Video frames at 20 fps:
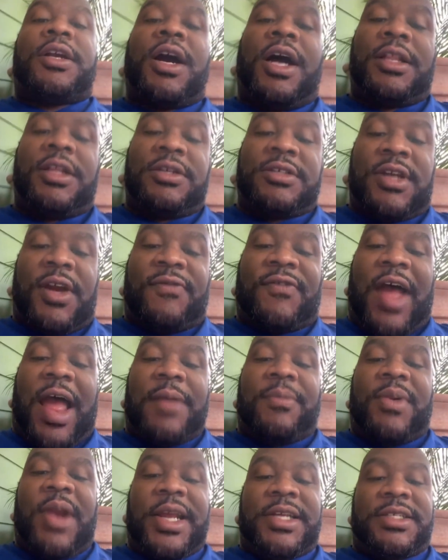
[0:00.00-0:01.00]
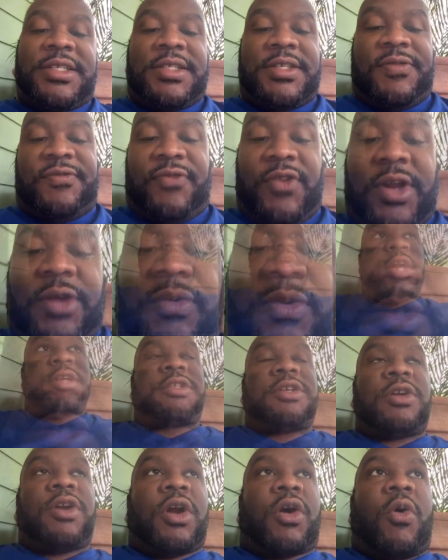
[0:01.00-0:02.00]
Colors are vibrations and frequencies.
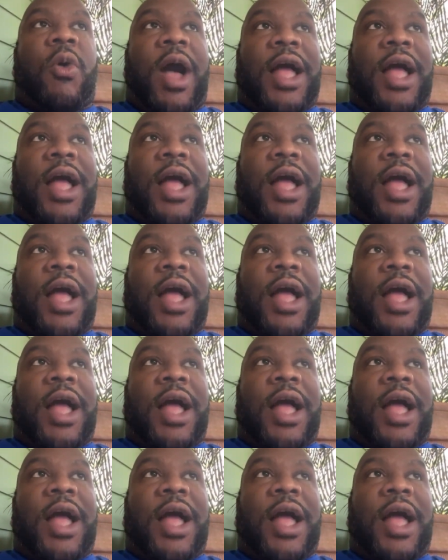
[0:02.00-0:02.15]
Nurture the